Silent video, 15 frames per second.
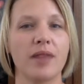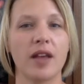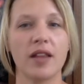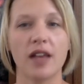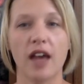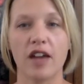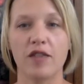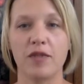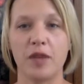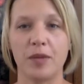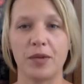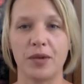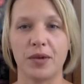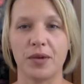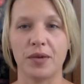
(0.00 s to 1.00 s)
lot of
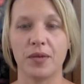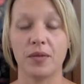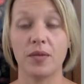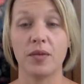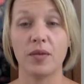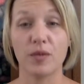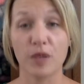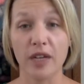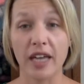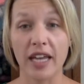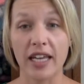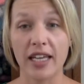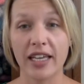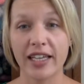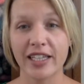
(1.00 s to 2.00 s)
people were getting
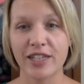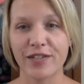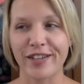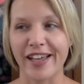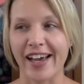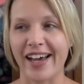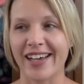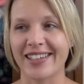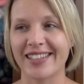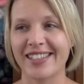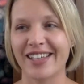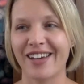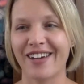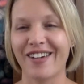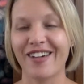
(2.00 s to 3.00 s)
kits for that.
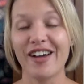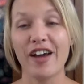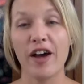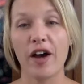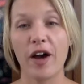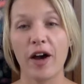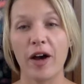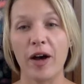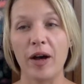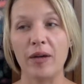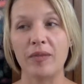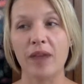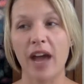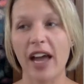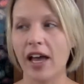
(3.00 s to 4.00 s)
So I
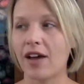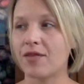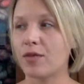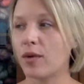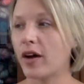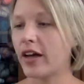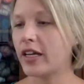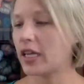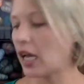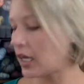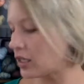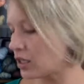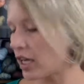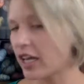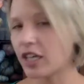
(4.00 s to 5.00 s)
have one,
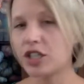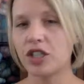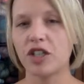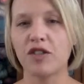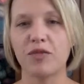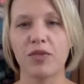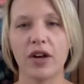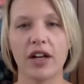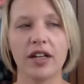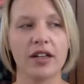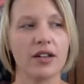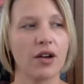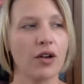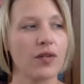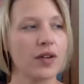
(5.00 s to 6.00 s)
and I should have brought it
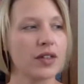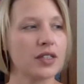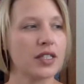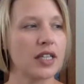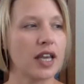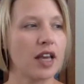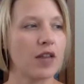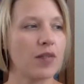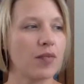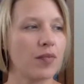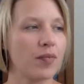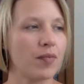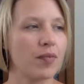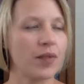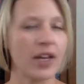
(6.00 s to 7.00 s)
over today,
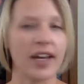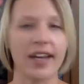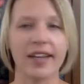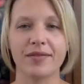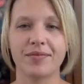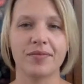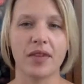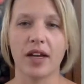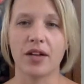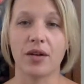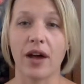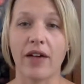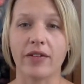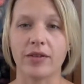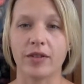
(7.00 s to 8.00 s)
but I don't
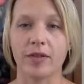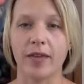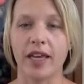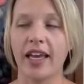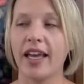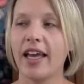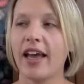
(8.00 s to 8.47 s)
have it with me.